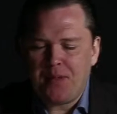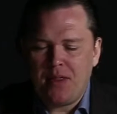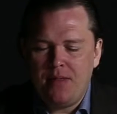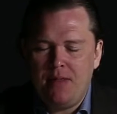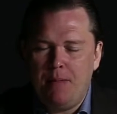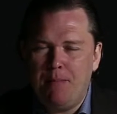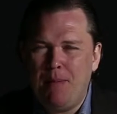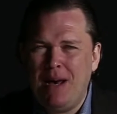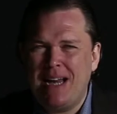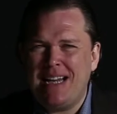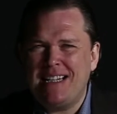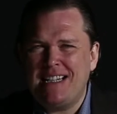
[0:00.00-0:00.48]

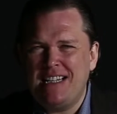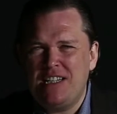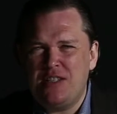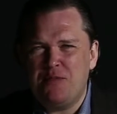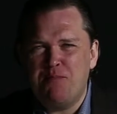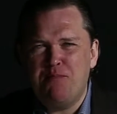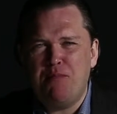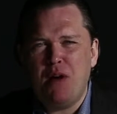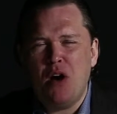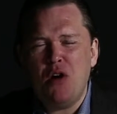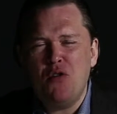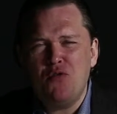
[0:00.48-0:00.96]
The palate is
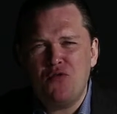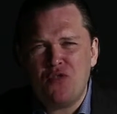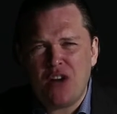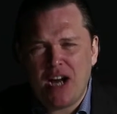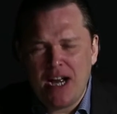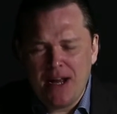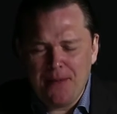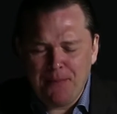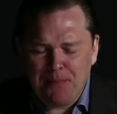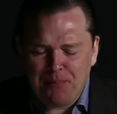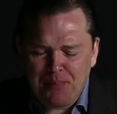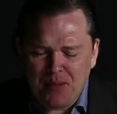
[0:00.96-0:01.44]
bone
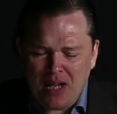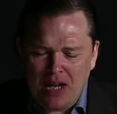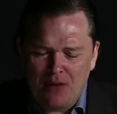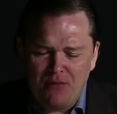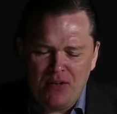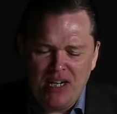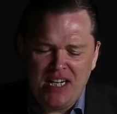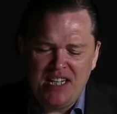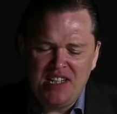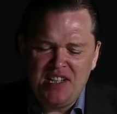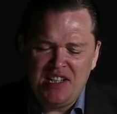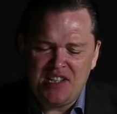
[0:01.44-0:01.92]
dry,
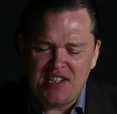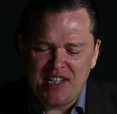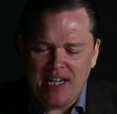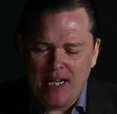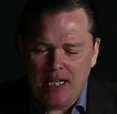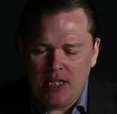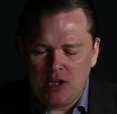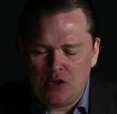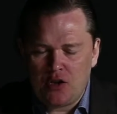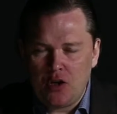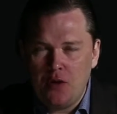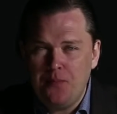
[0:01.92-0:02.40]
really
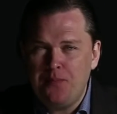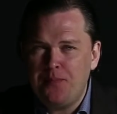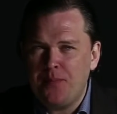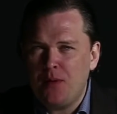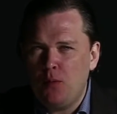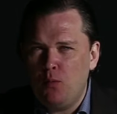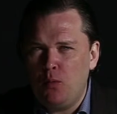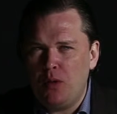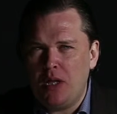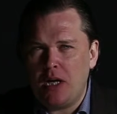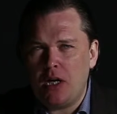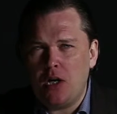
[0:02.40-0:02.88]
distinct,
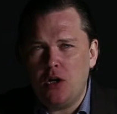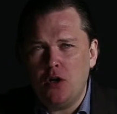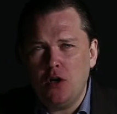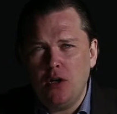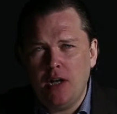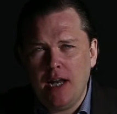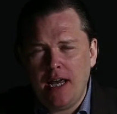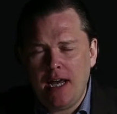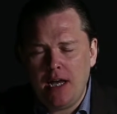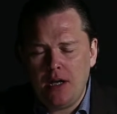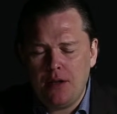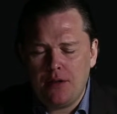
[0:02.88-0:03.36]
with a good
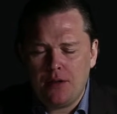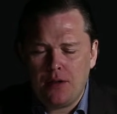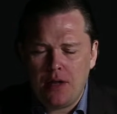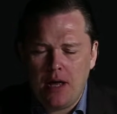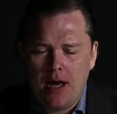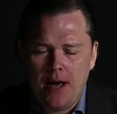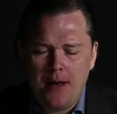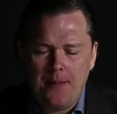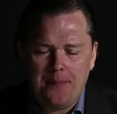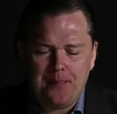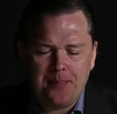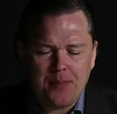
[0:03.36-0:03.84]
length,
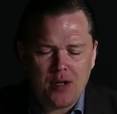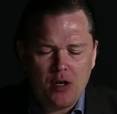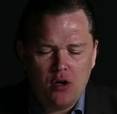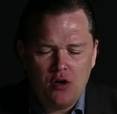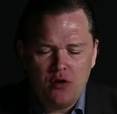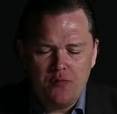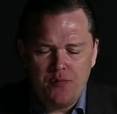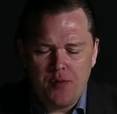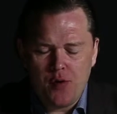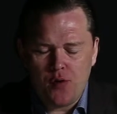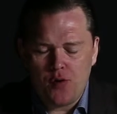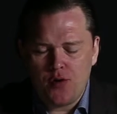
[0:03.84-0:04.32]

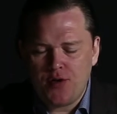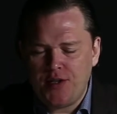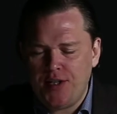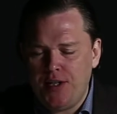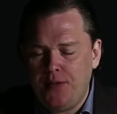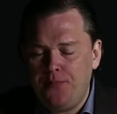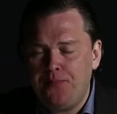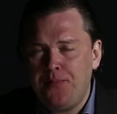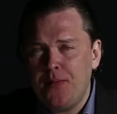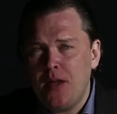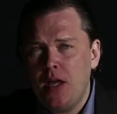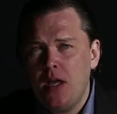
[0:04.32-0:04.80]
good
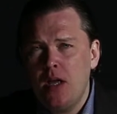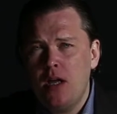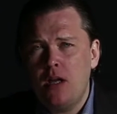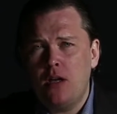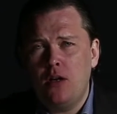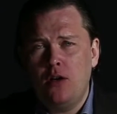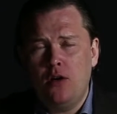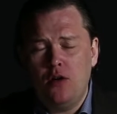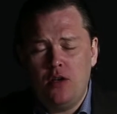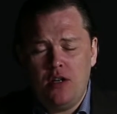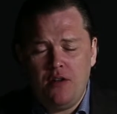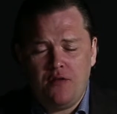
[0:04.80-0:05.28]
purity,
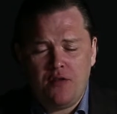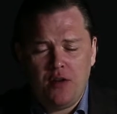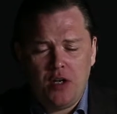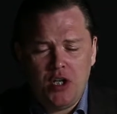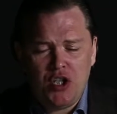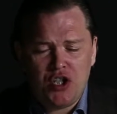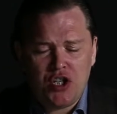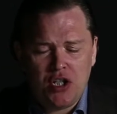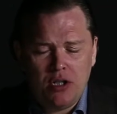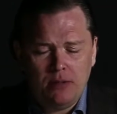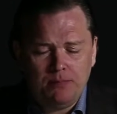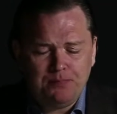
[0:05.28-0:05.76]
good
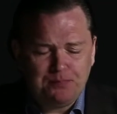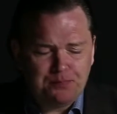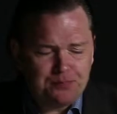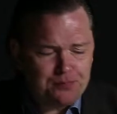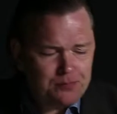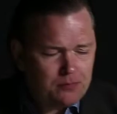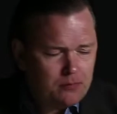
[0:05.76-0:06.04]
definition.